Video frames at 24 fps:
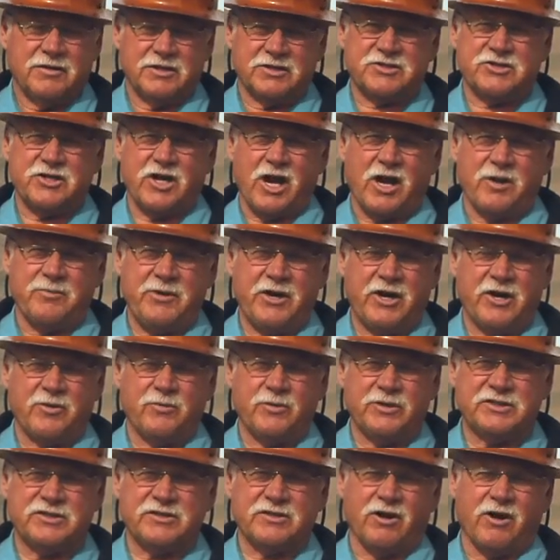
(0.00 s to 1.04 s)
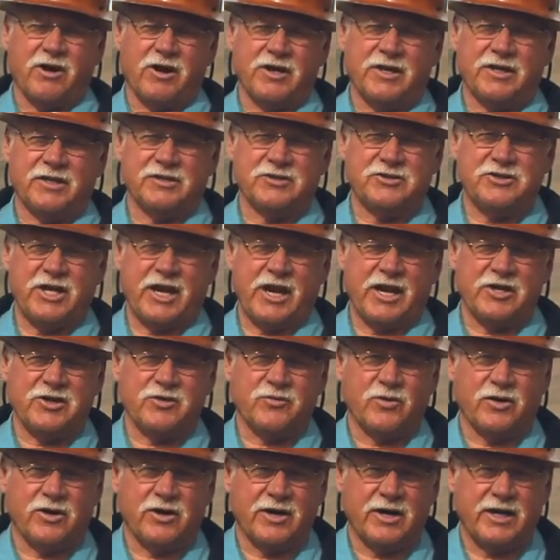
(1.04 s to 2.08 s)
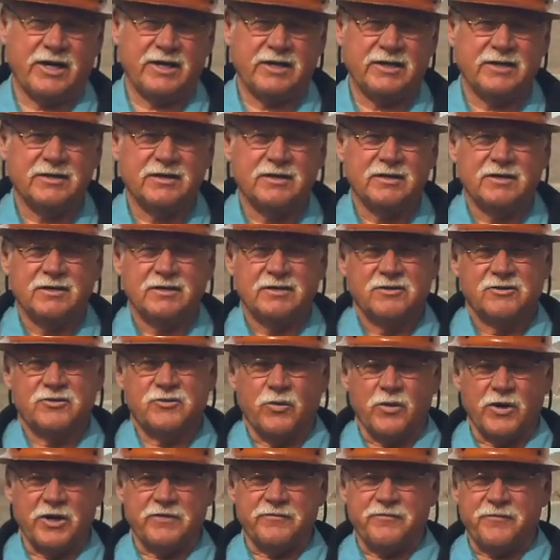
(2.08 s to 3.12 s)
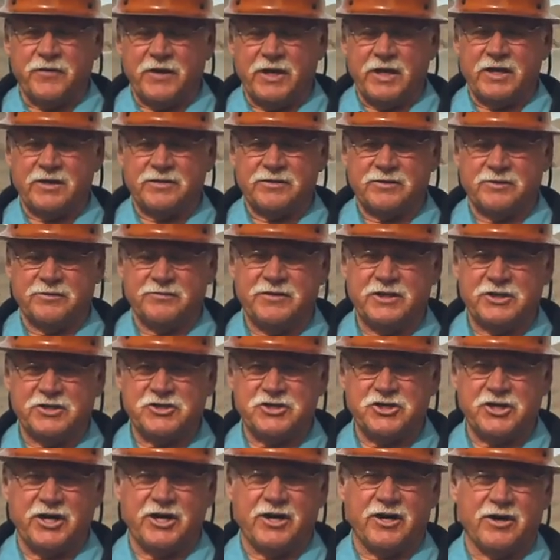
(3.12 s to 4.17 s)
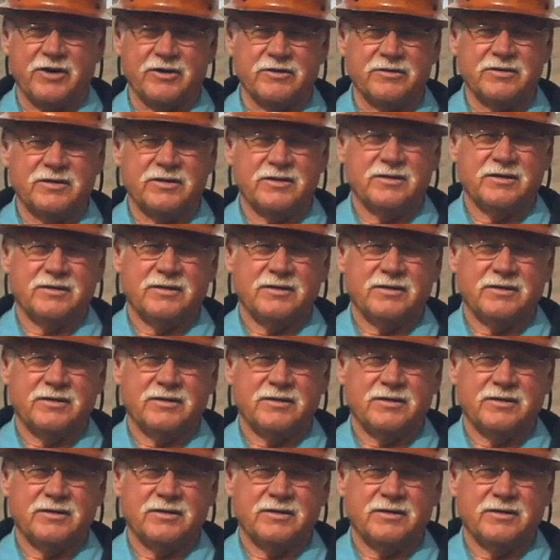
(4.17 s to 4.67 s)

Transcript: This job here we started in January 25th of this year